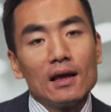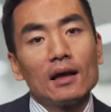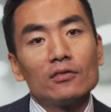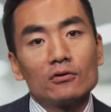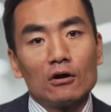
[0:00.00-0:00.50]

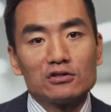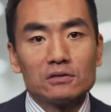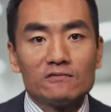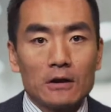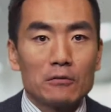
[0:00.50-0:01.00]
And there are
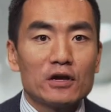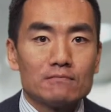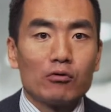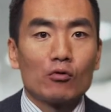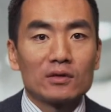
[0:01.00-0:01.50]
some very
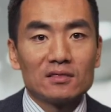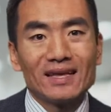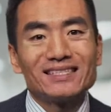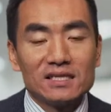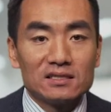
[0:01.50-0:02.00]
important
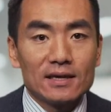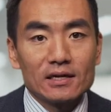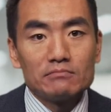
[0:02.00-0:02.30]
lessons that